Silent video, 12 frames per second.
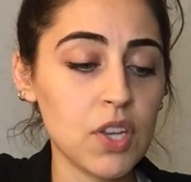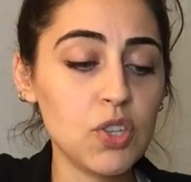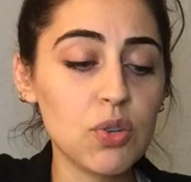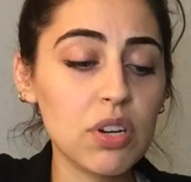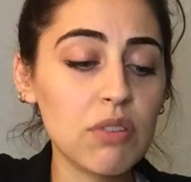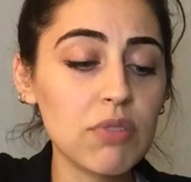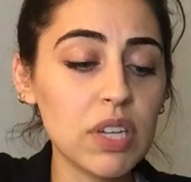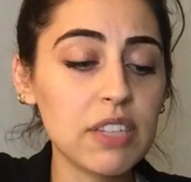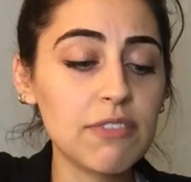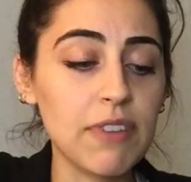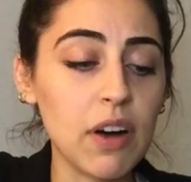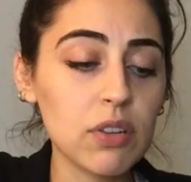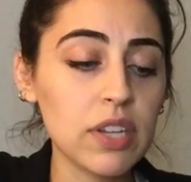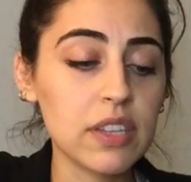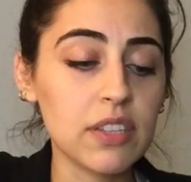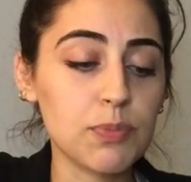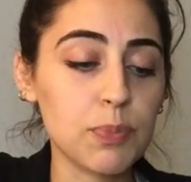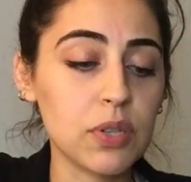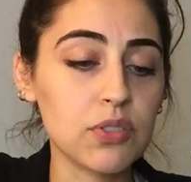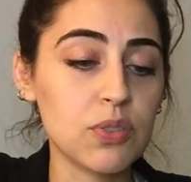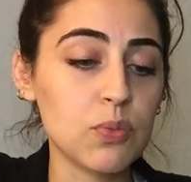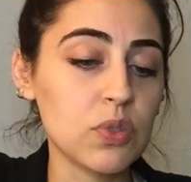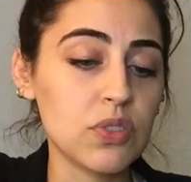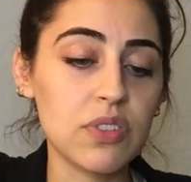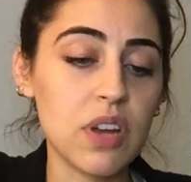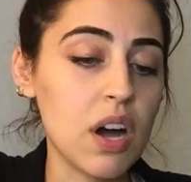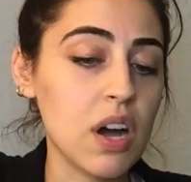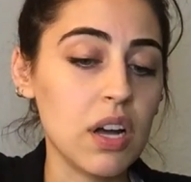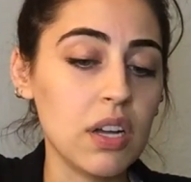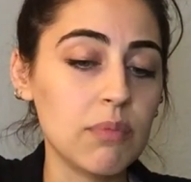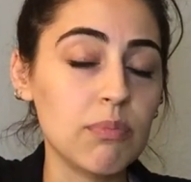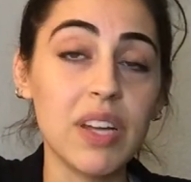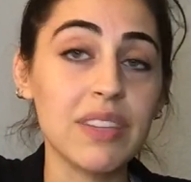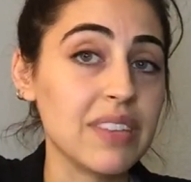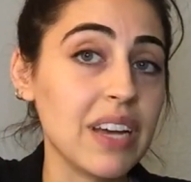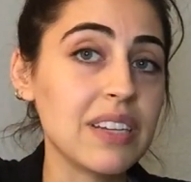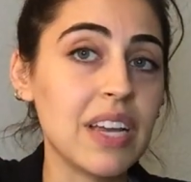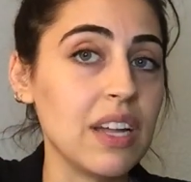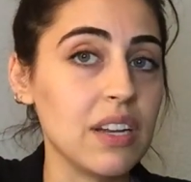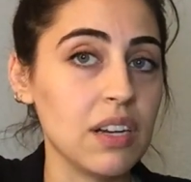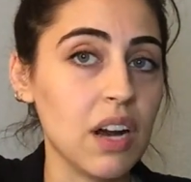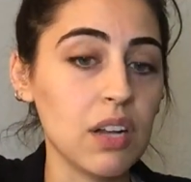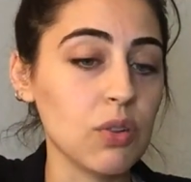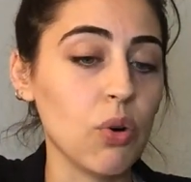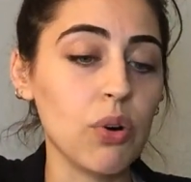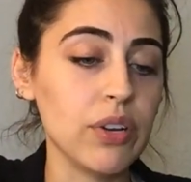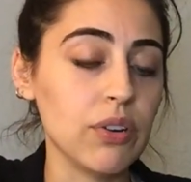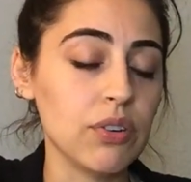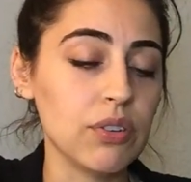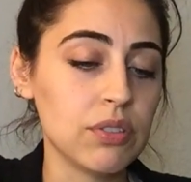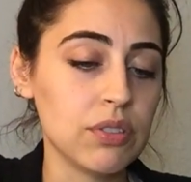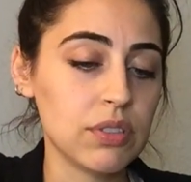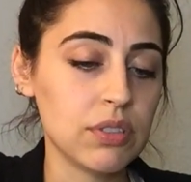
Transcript: You could have really felt like this person was not, like, dedicated, not loyal.